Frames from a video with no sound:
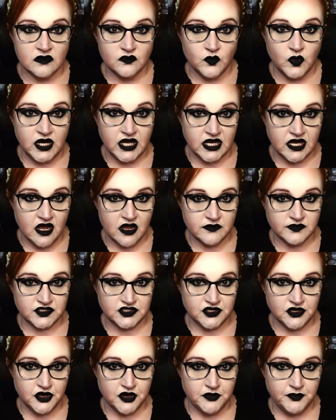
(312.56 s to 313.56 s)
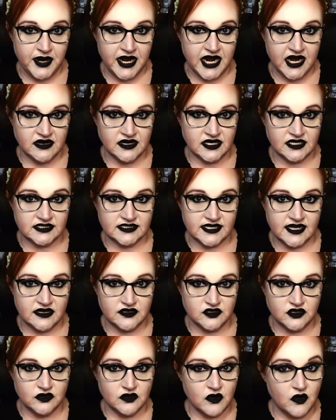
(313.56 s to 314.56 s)
When it comes to her parents
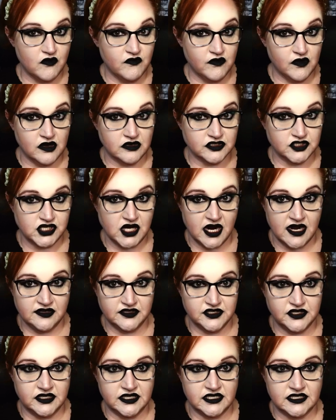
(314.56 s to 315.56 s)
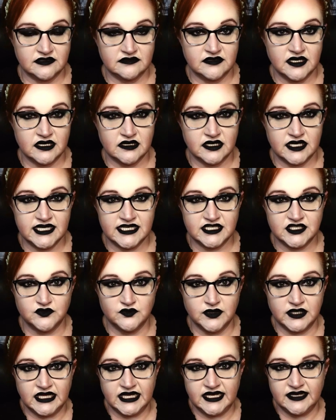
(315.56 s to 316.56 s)
and her overall childhood, there is
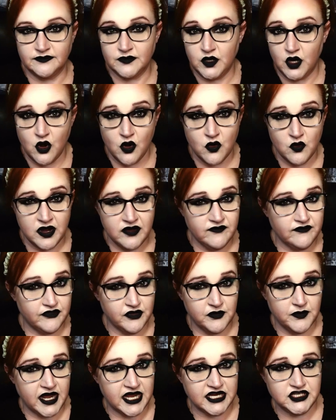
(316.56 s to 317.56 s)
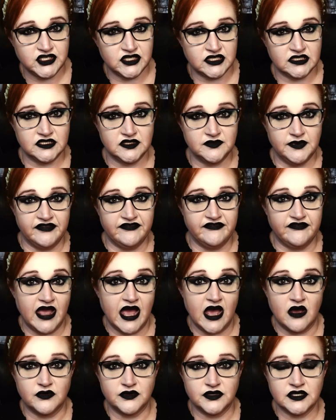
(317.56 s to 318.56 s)
really no information to be
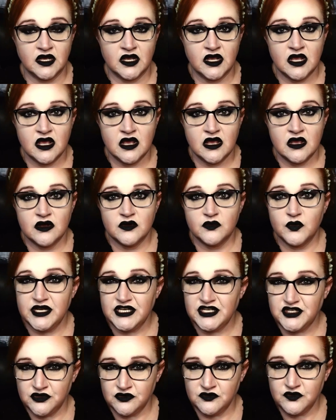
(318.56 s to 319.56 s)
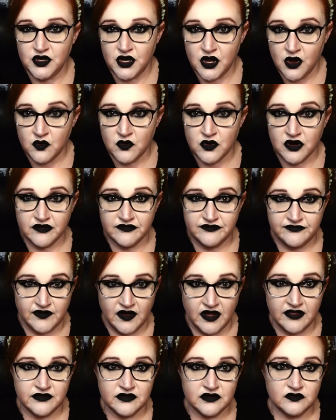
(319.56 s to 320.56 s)
found. We do know her
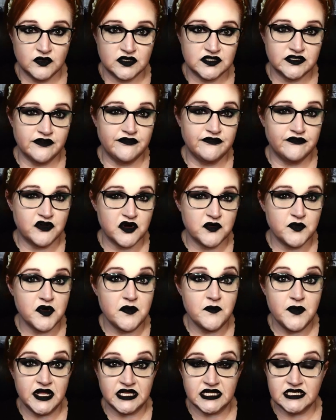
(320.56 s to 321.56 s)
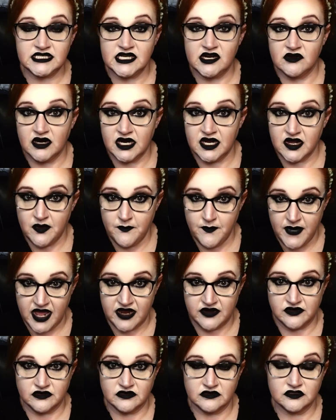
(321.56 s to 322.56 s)
father was a former military
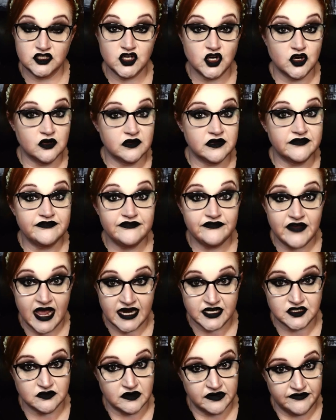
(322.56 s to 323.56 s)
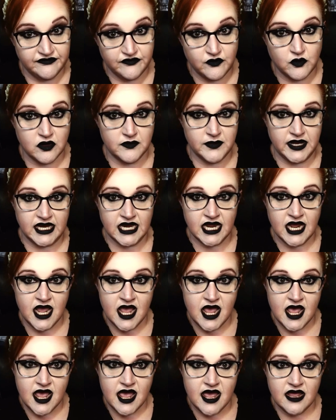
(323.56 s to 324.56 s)
commander turned factory foreman,
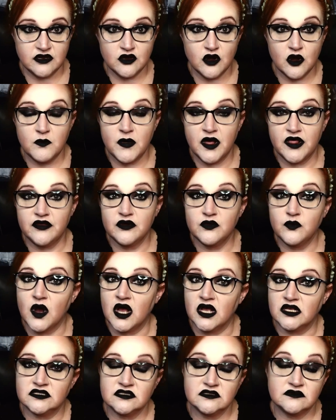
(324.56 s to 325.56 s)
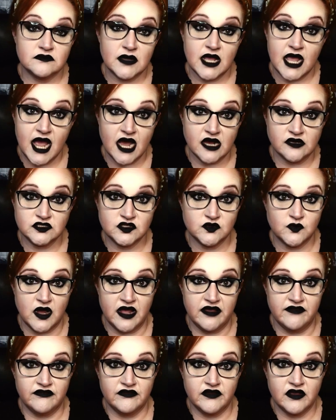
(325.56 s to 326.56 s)
and her mother was a
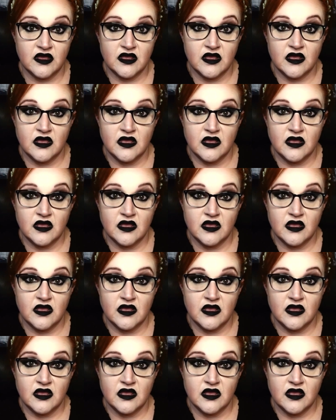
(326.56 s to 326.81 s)
housewife.